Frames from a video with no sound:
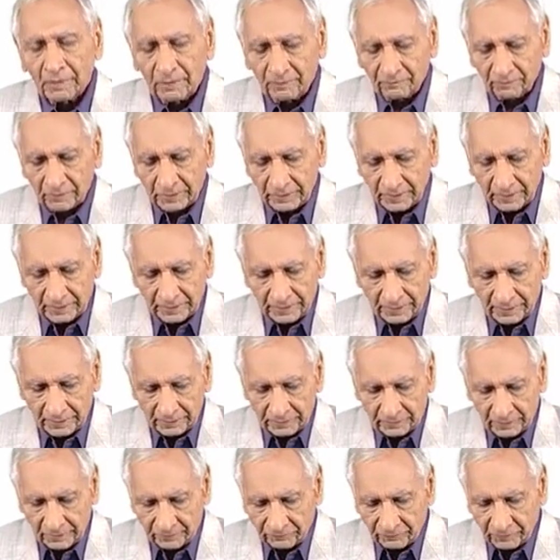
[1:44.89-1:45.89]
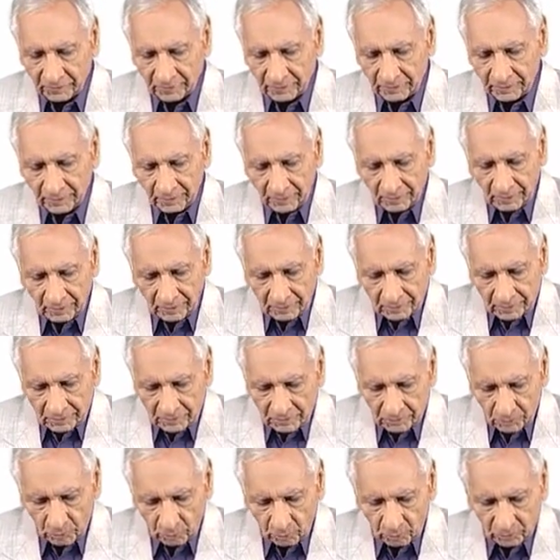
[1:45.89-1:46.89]
with the needs of the
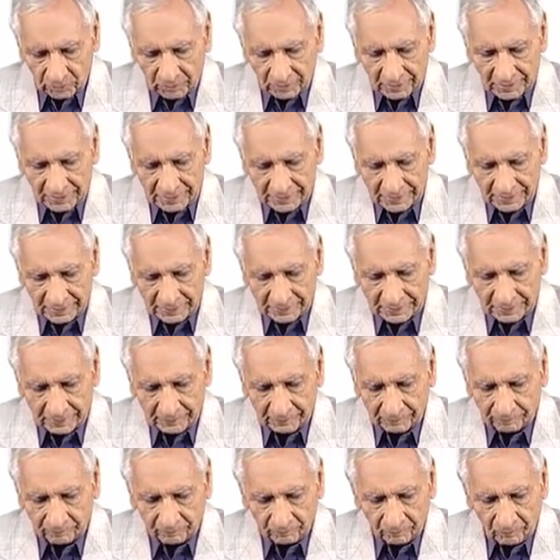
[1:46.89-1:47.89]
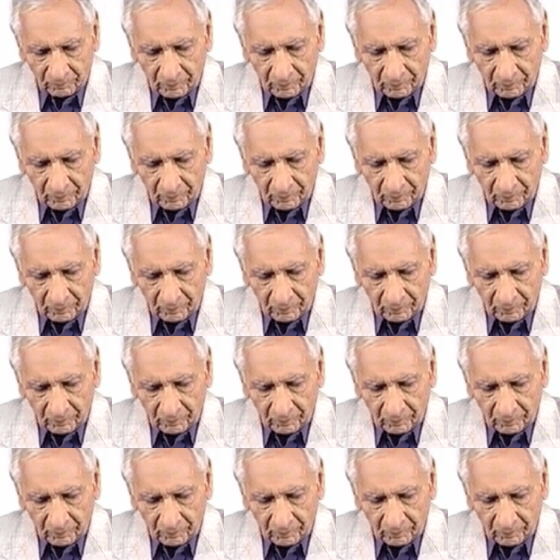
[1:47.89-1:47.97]
social system.